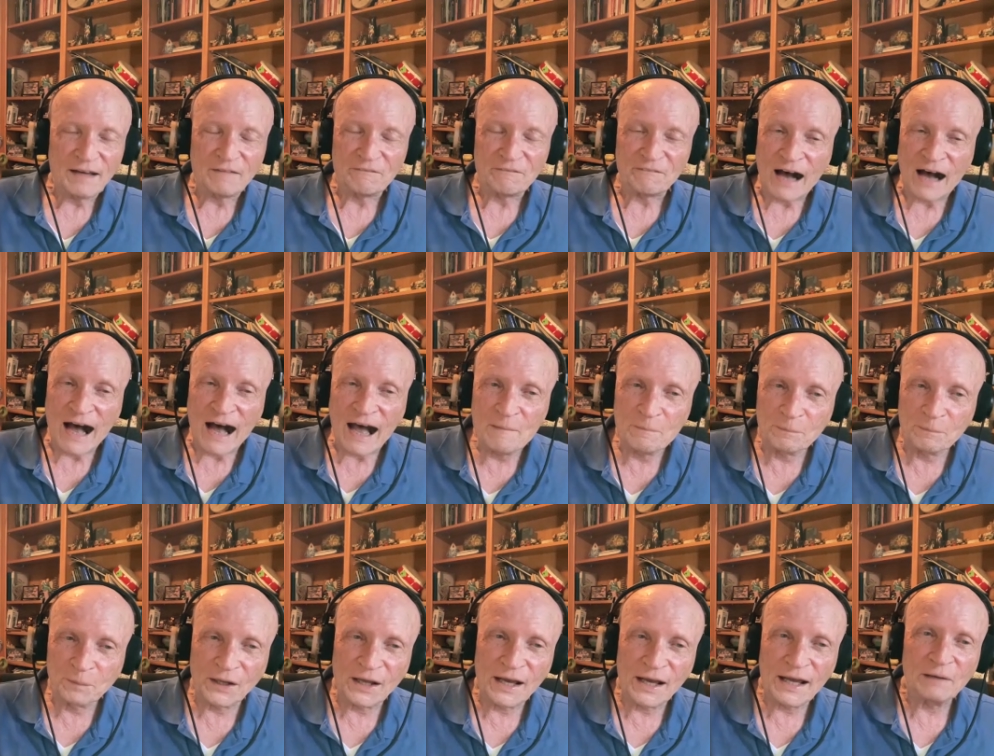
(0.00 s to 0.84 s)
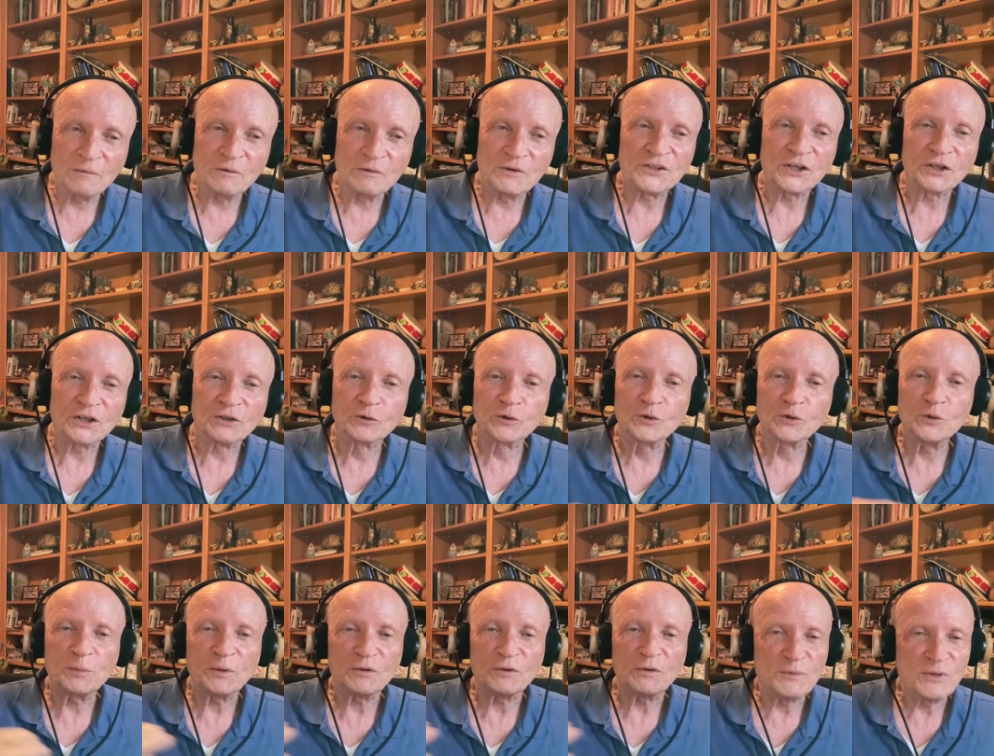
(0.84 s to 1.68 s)
If I'm playing with a
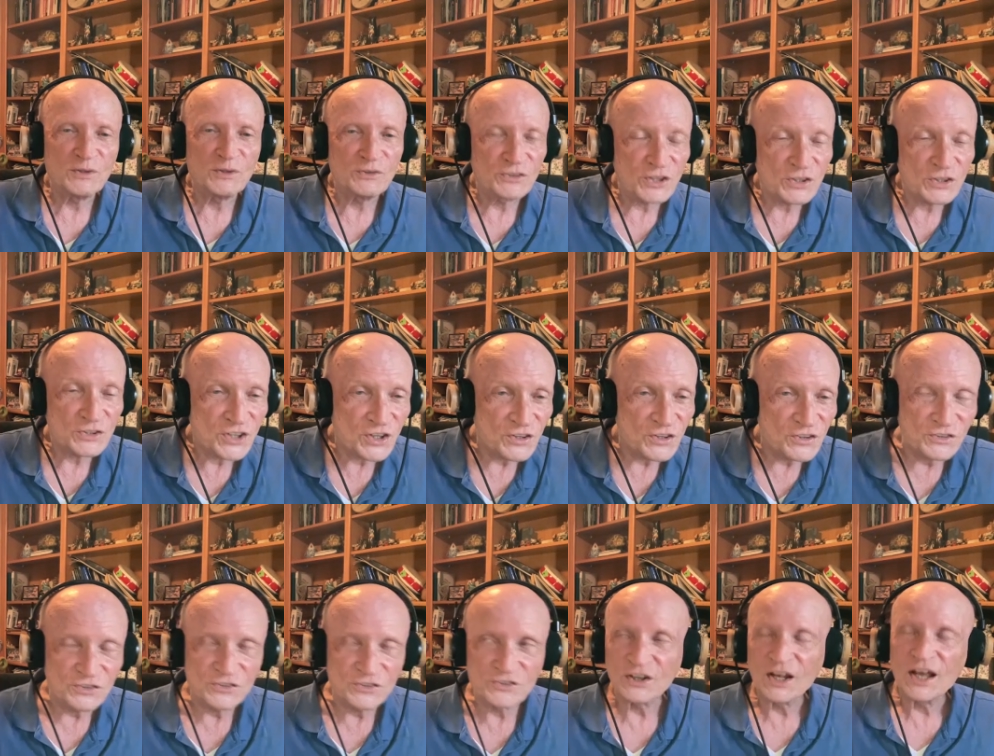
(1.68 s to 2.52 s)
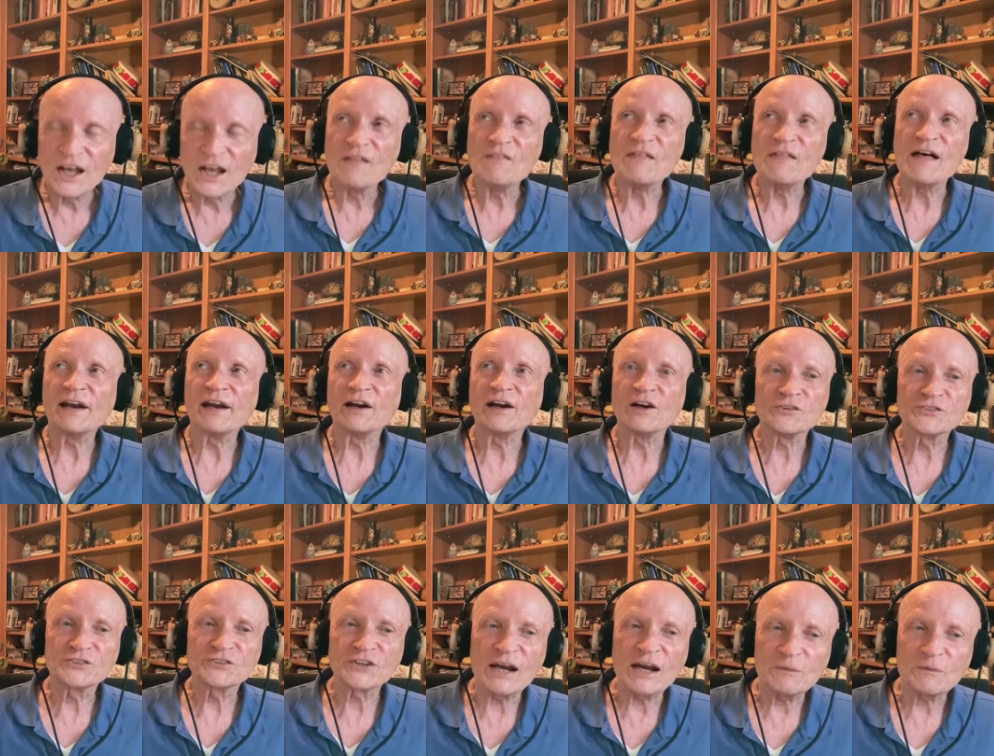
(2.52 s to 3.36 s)
group of musicians
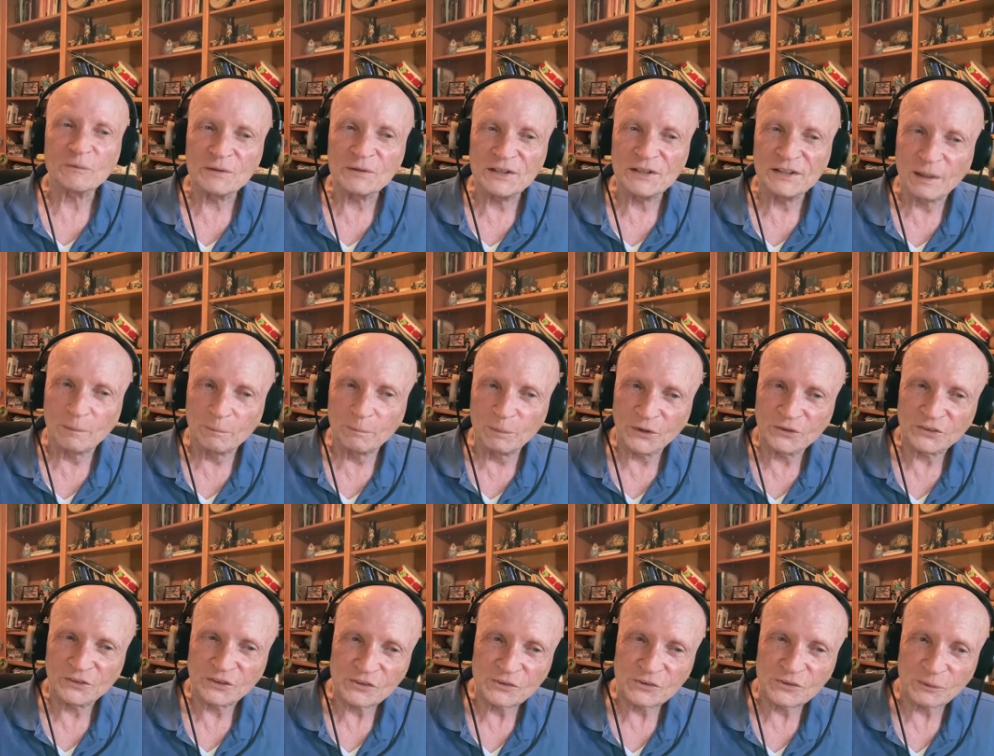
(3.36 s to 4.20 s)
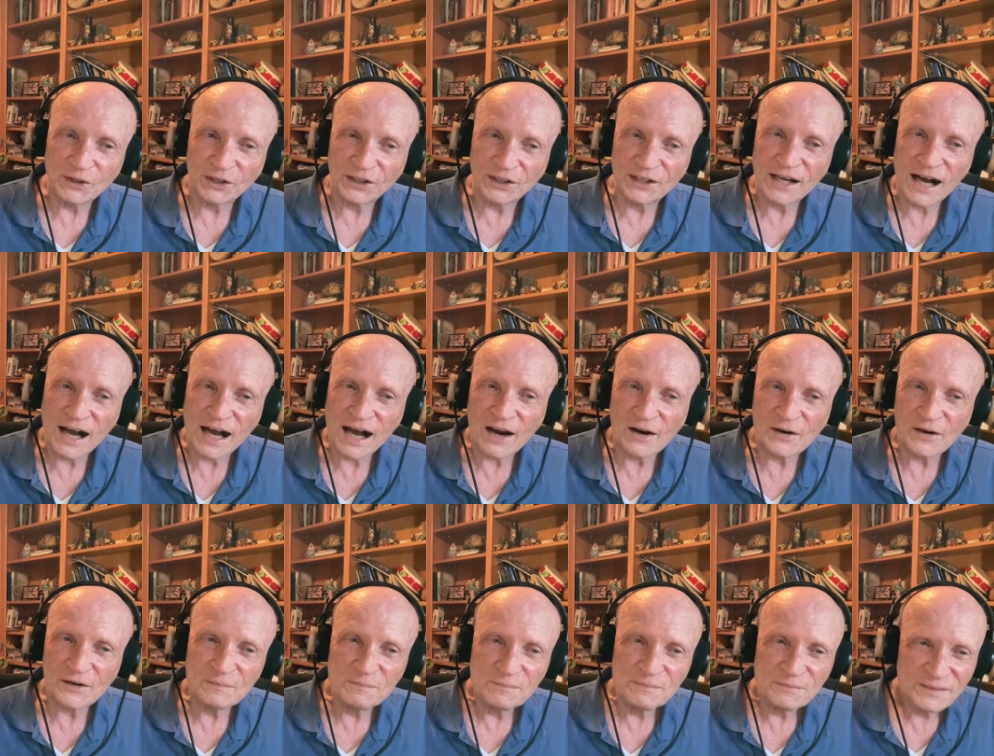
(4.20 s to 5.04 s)
that are sight reading a book that's really
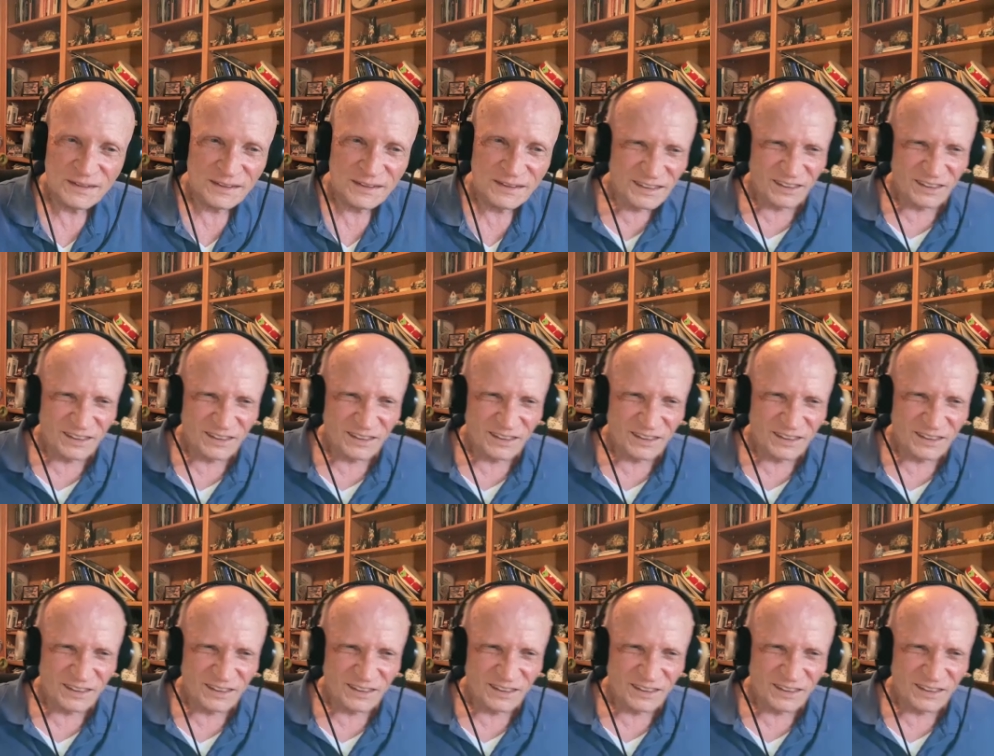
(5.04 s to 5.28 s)
hard,